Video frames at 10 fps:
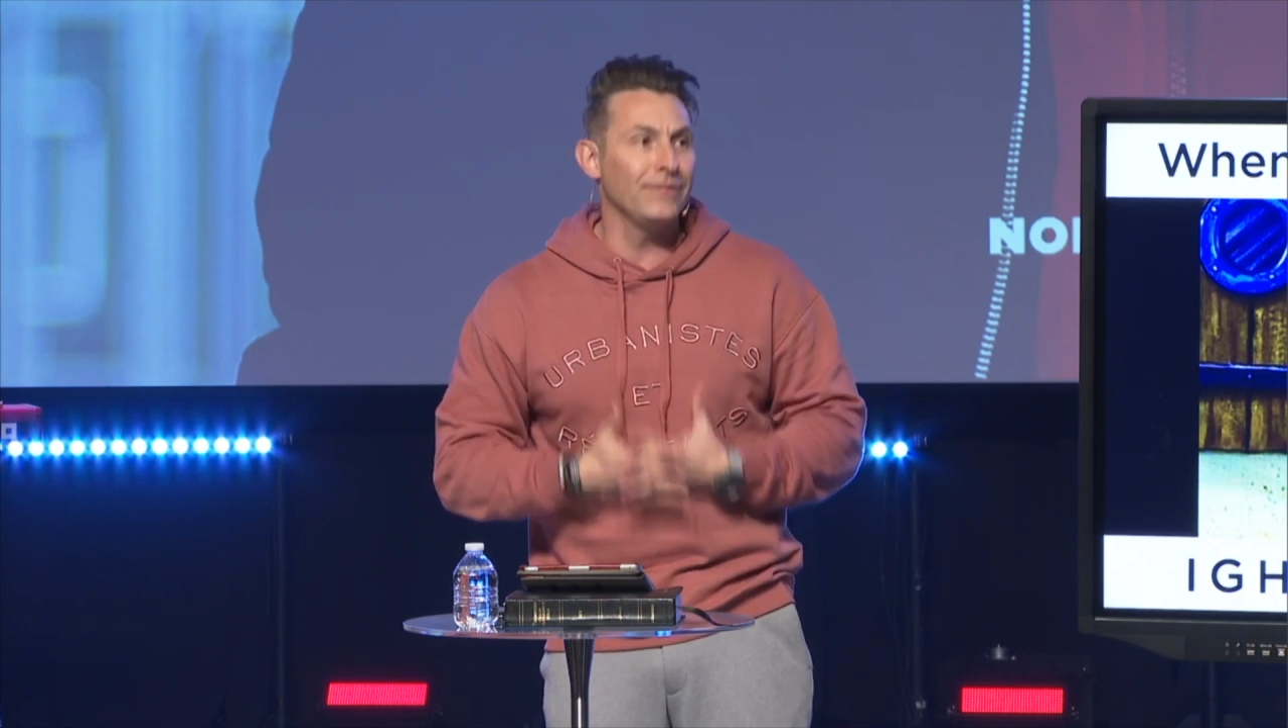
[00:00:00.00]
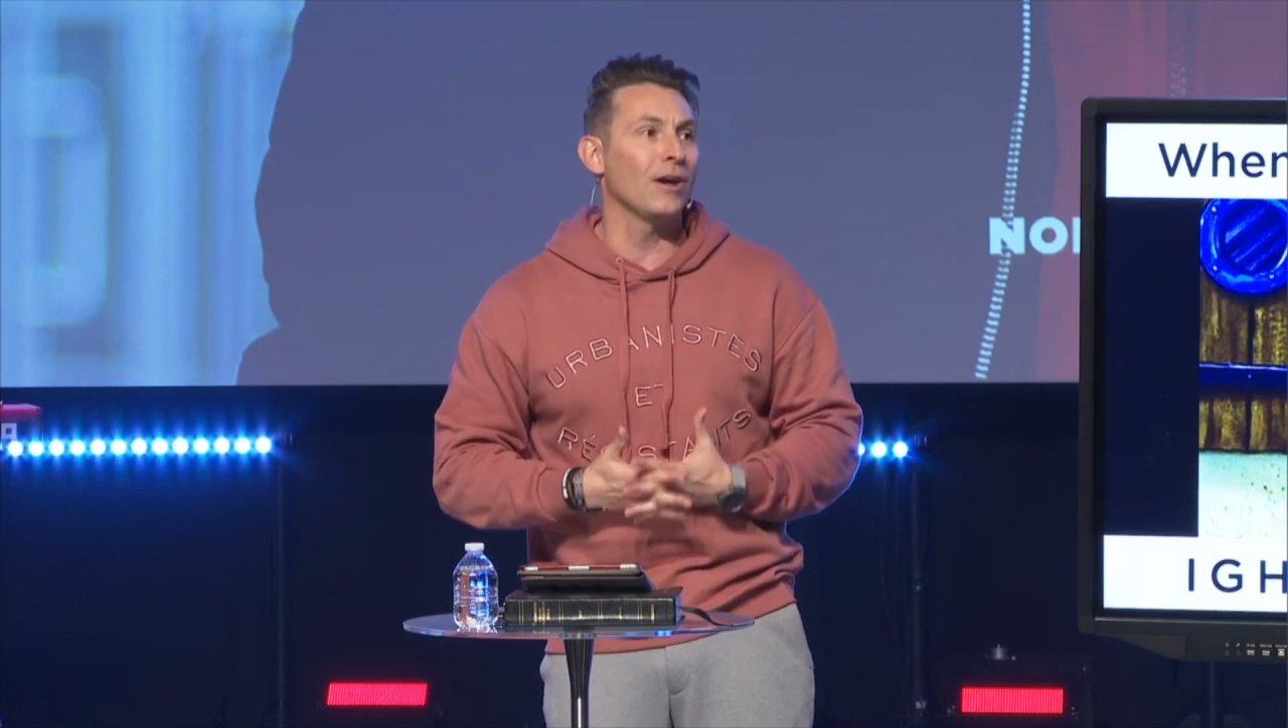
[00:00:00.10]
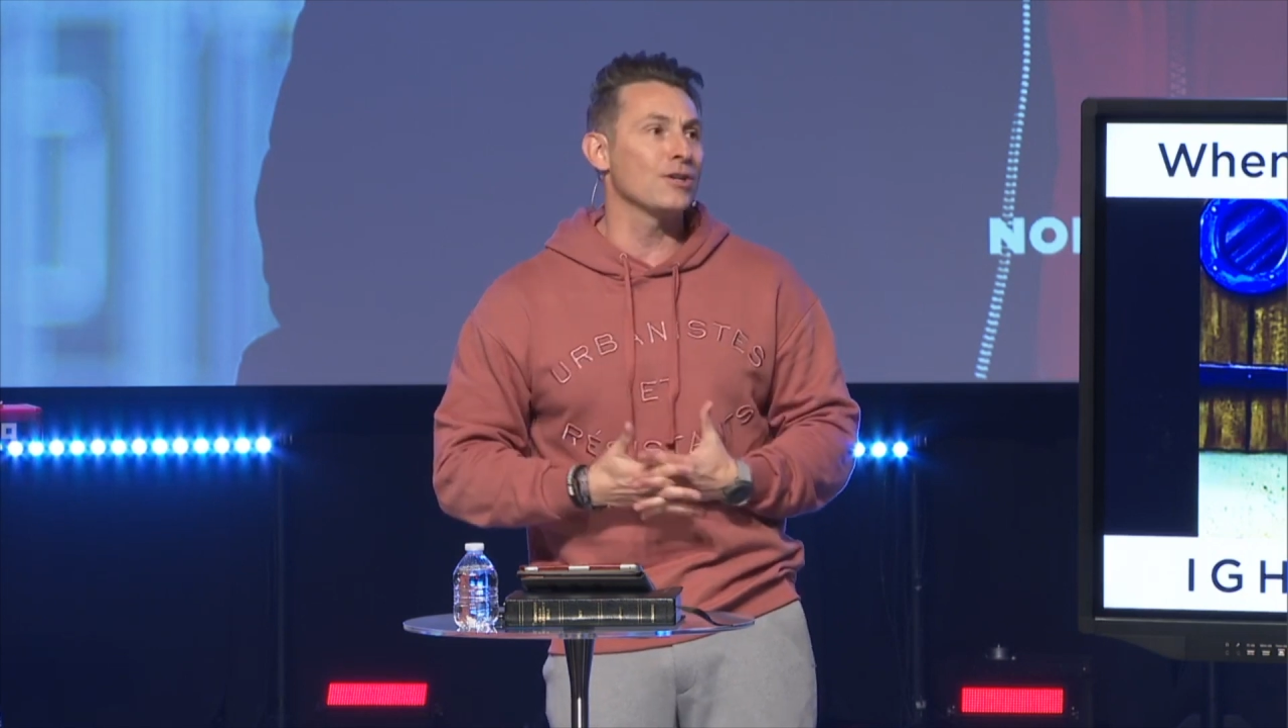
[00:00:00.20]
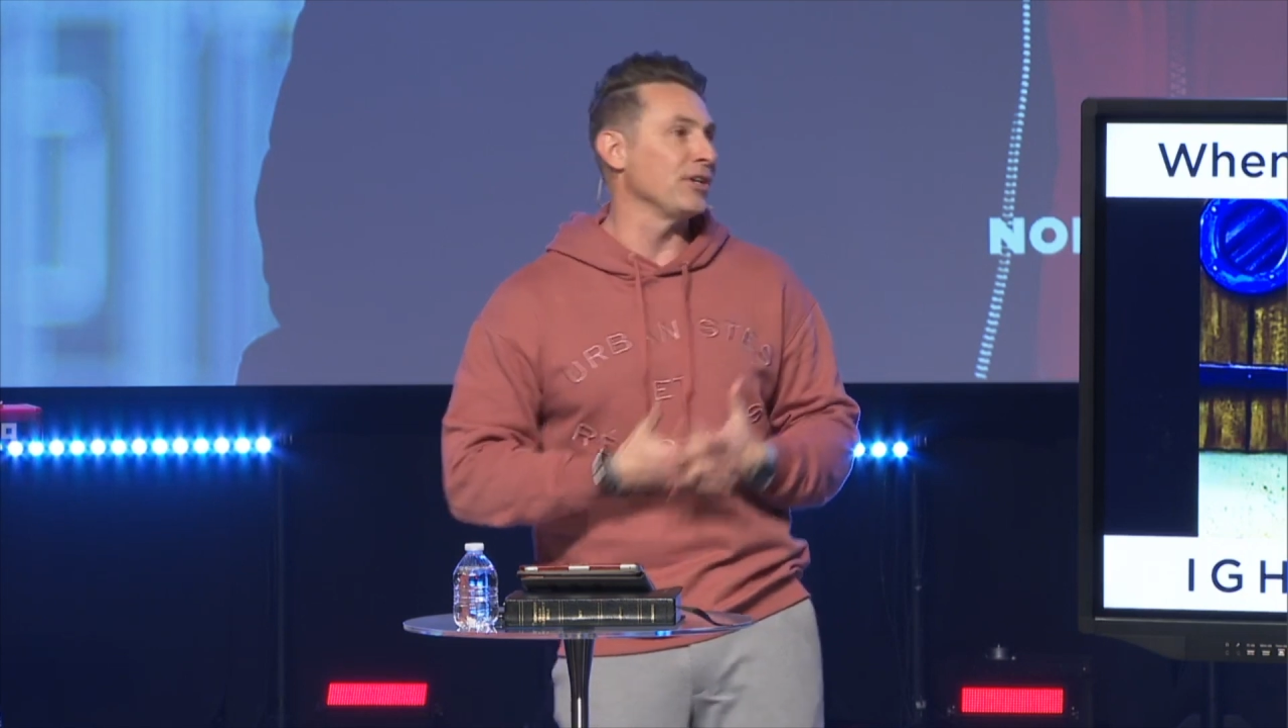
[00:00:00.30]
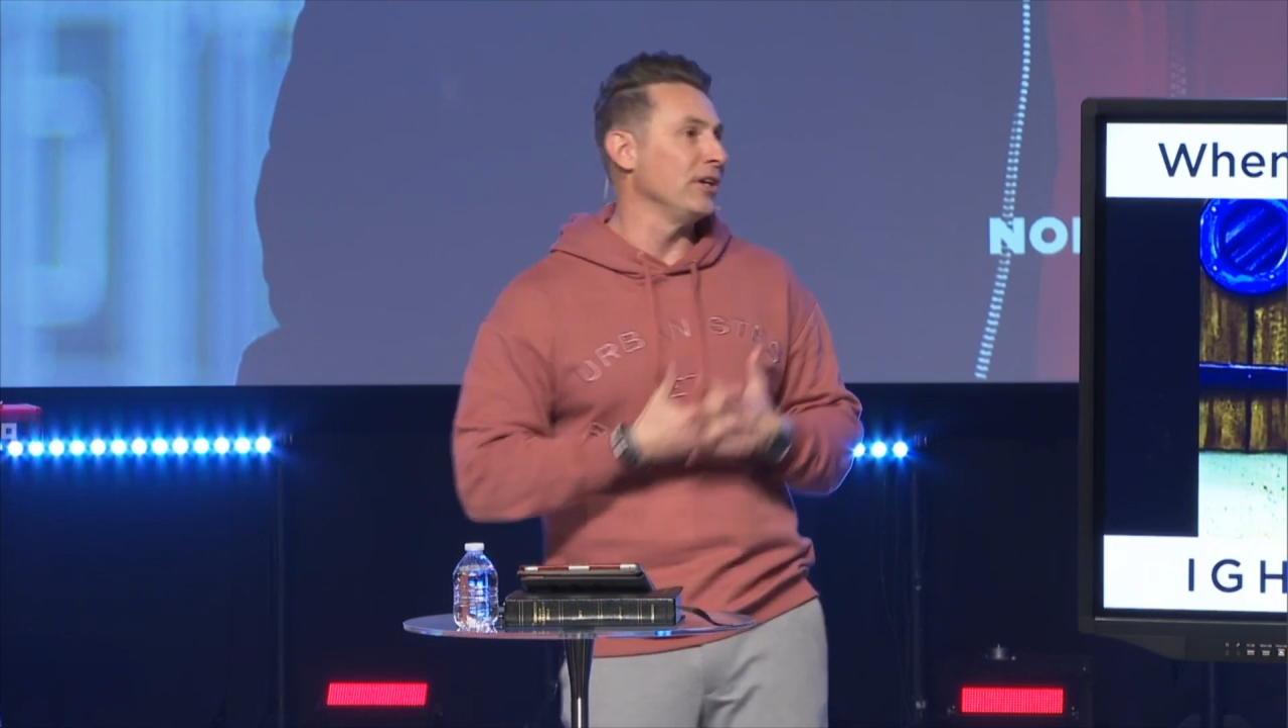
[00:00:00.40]

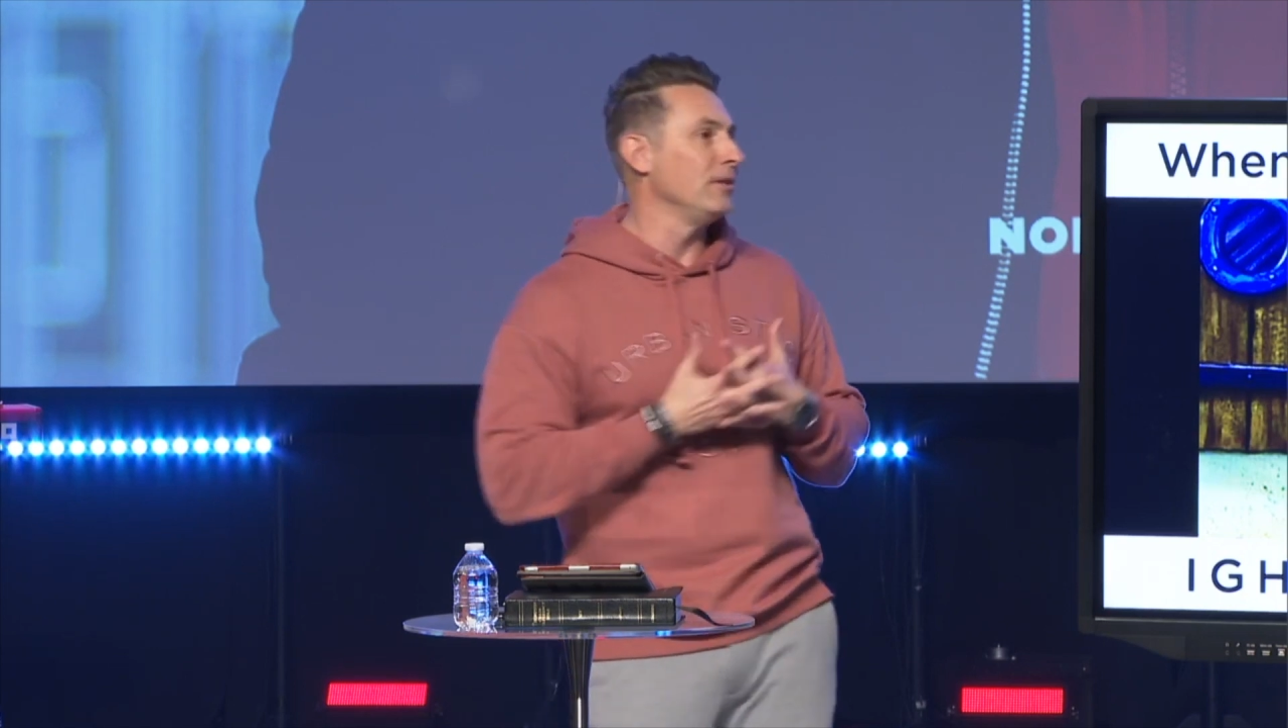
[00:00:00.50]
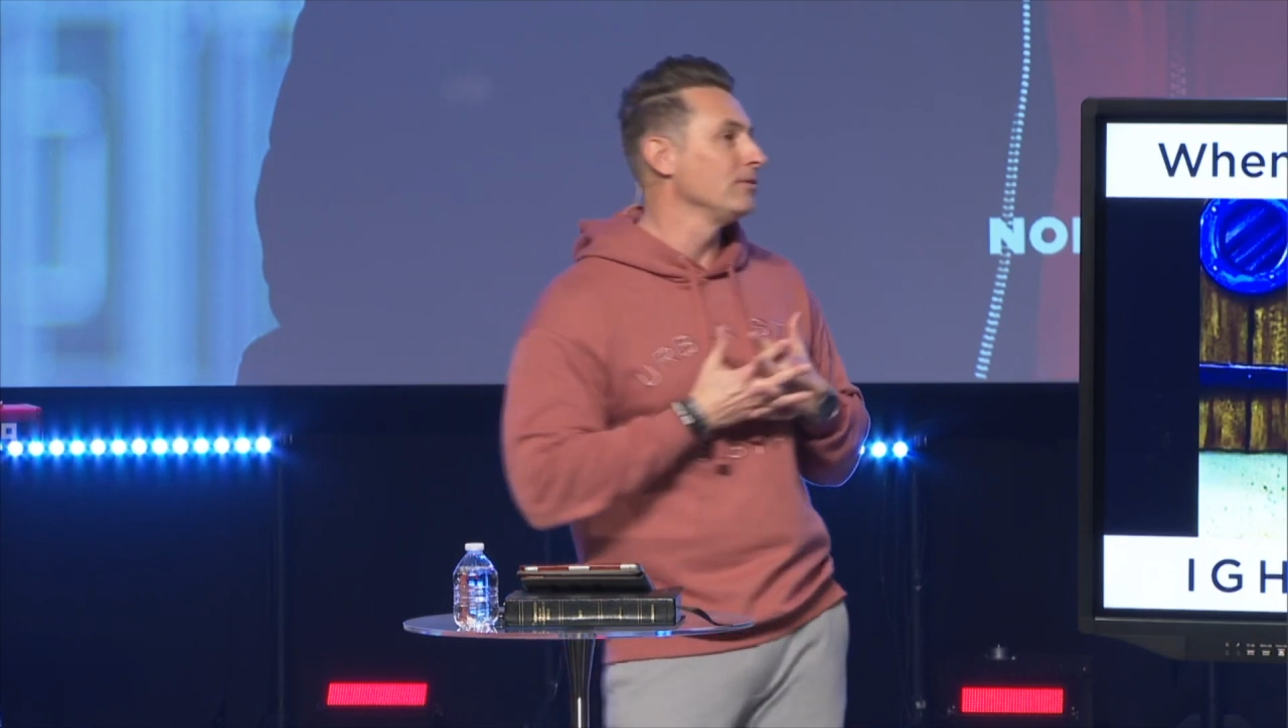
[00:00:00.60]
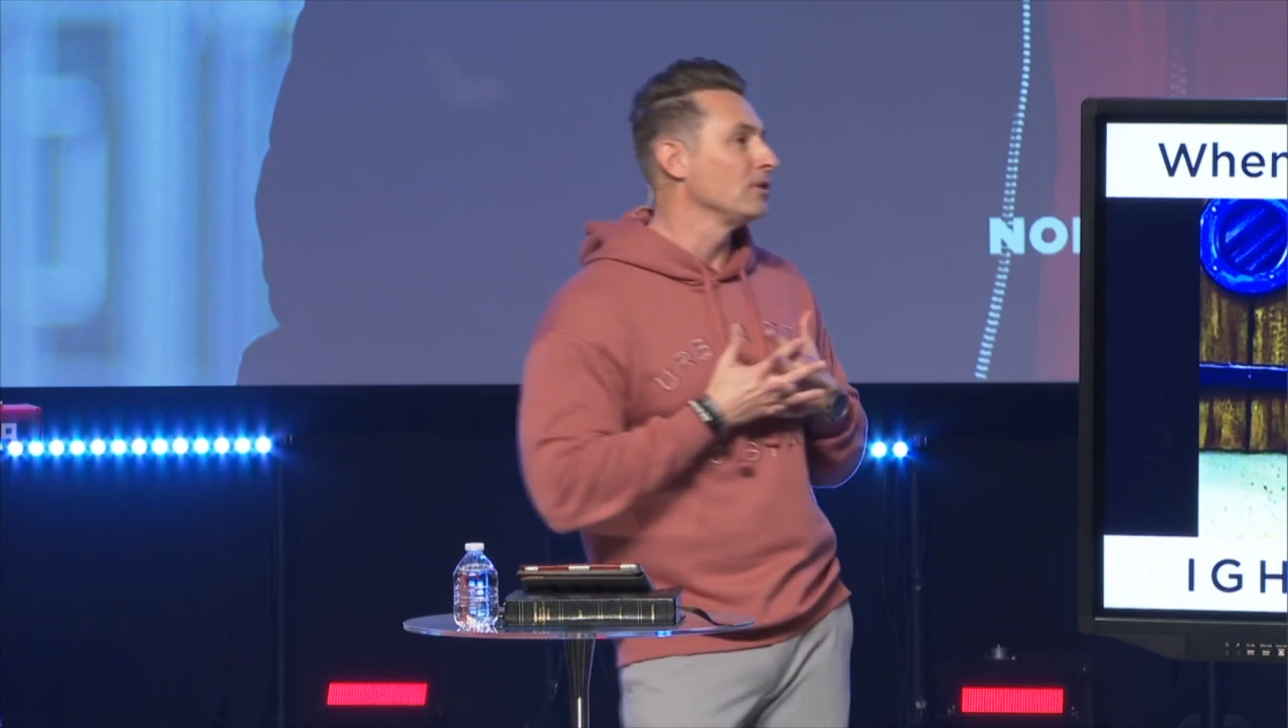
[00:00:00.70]
ourselves